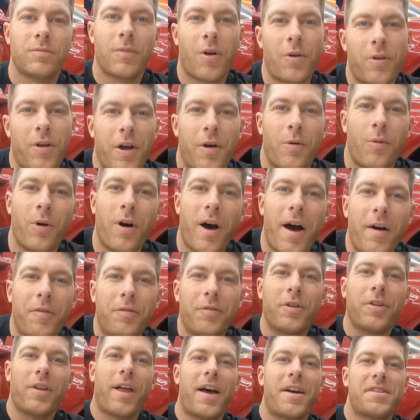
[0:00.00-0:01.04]
Okay, well
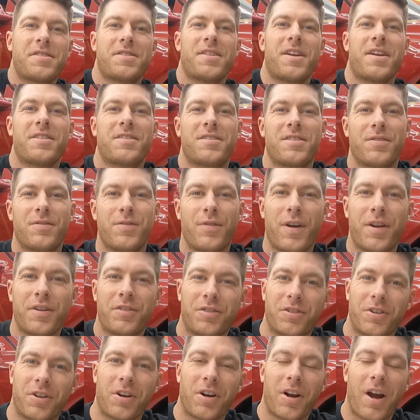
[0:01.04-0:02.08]
after last night's
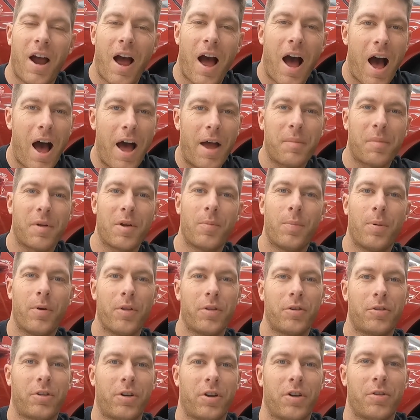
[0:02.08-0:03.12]
adventure, I'm gonna
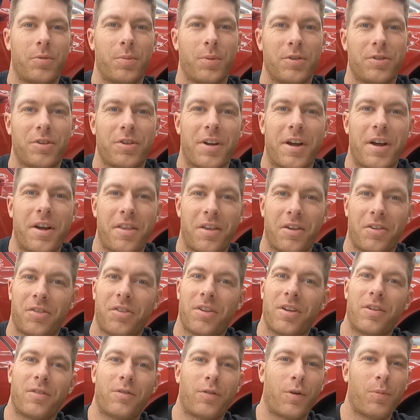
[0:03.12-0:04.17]
pull the transmission out of
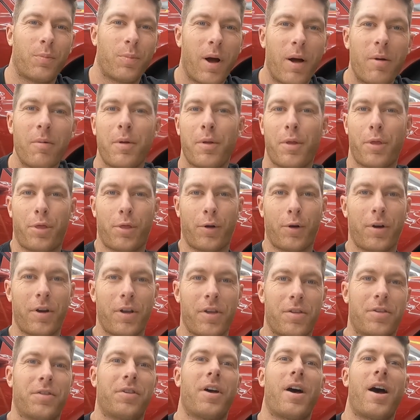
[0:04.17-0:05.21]
this thing for probably the
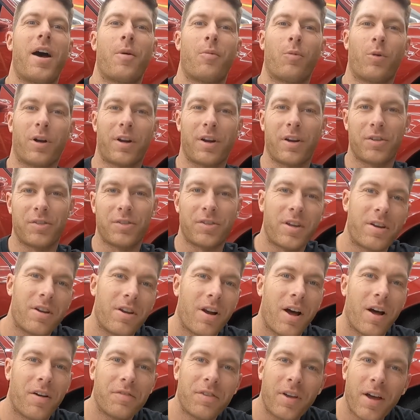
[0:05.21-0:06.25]
30th time. We're gonna send
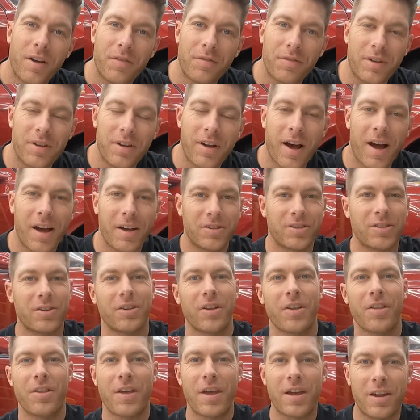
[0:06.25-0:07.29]
it off to FTI
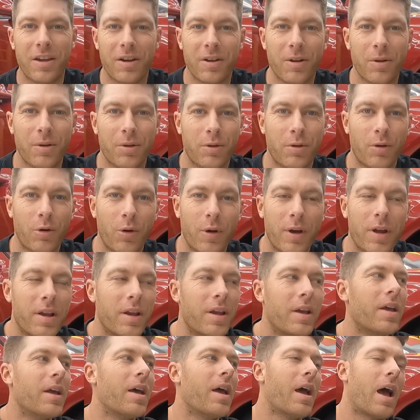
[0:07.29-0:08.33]
so that they can go through it.
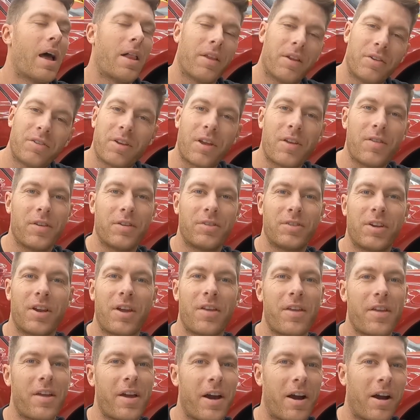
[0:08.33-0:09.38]
Let's get this
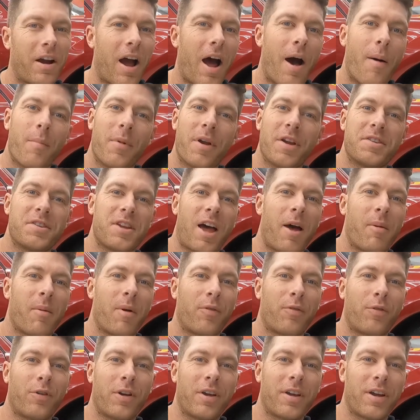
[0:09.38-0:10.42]
thing in the air. I'm gonna
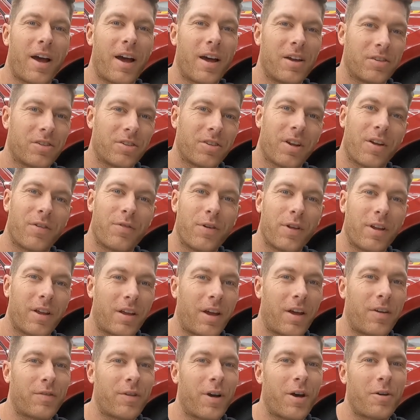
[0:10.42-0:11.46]
time it for you guys because I feel
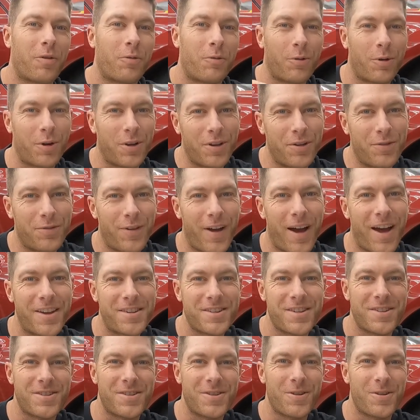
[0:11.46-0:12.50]
like I've gotten really
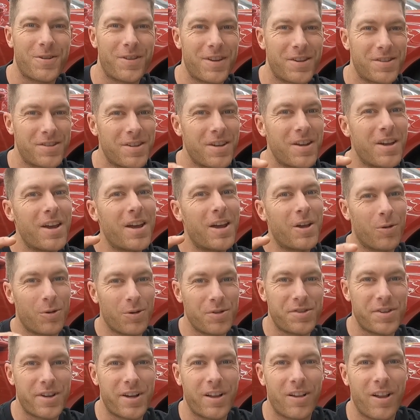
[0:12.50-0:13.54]
fast at doing this.
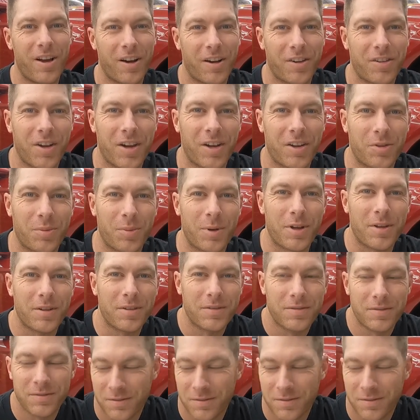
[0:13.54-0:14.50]
We'll see how long it takes me.